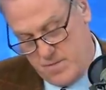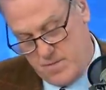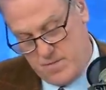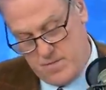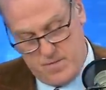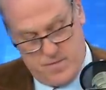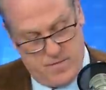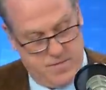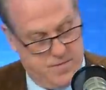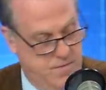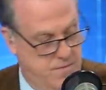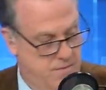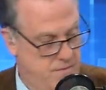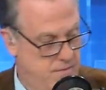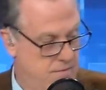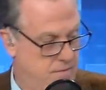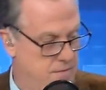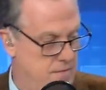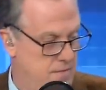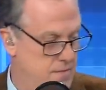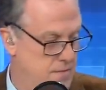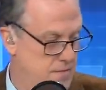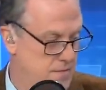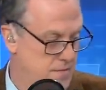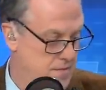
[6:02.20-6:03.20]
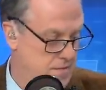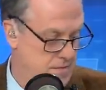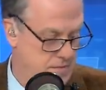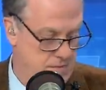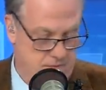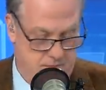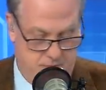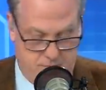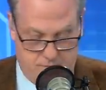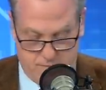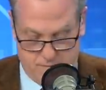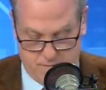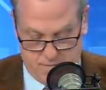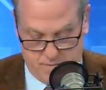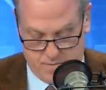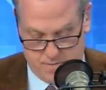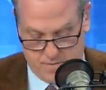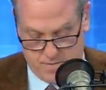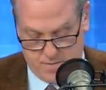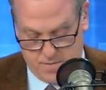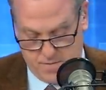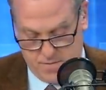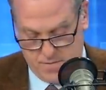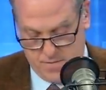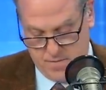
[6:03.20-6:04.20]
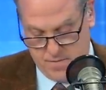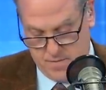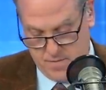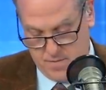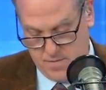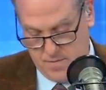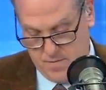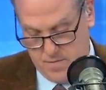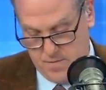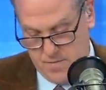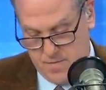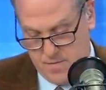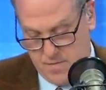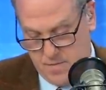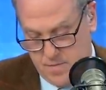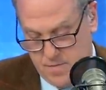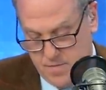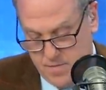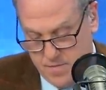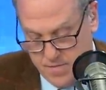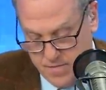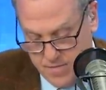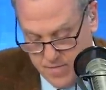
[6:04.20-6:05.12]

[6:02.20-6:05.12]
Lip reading: This person isn't speaking.